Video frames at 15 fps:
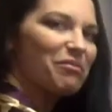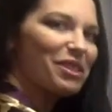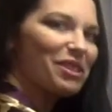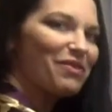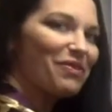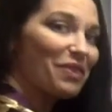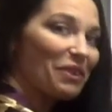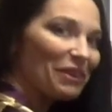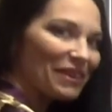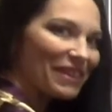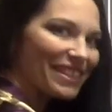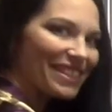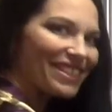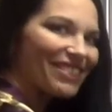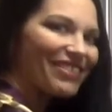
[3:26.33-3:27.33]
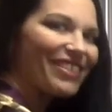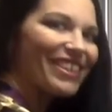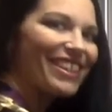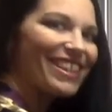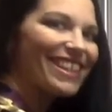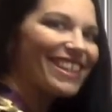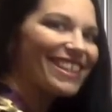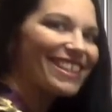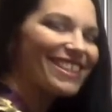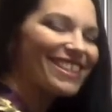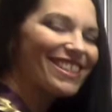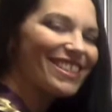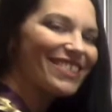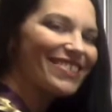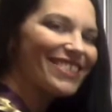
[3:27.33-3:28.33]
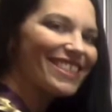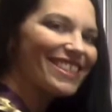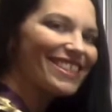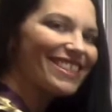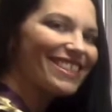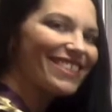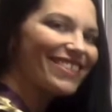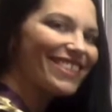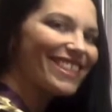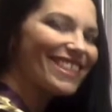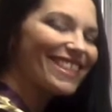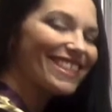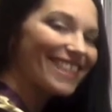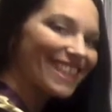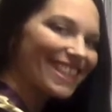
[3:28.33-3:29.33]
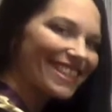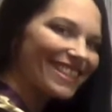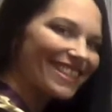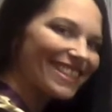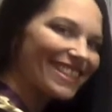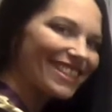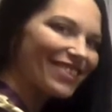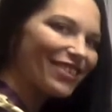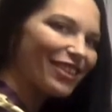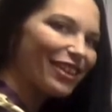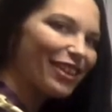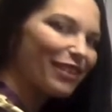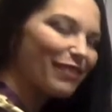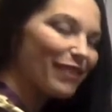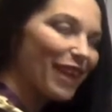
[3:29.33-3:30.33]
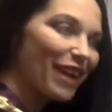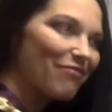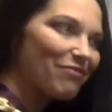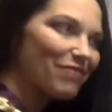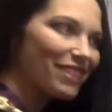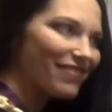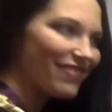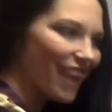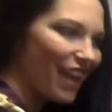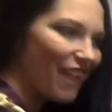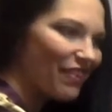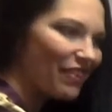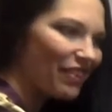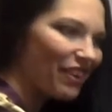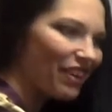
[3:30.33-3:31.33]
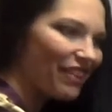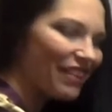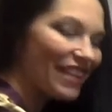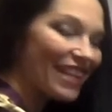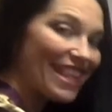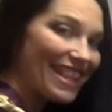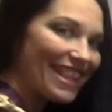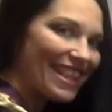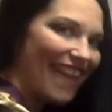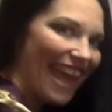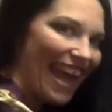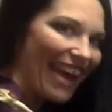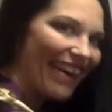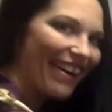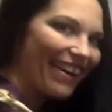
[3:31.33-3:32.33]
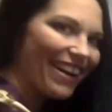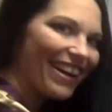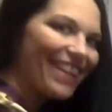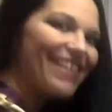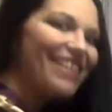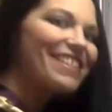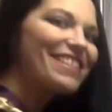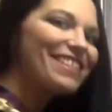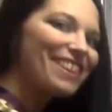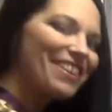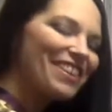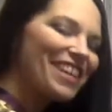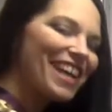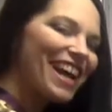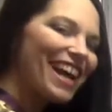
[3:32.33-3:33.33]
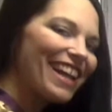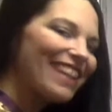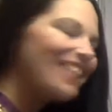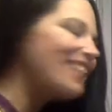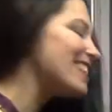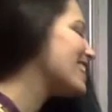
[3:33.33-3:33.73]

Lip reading: plus 4 doesn't work. 2 plus 2 plus 6 doesn't work. 5 plus 5, and we're already there. So yeah, I think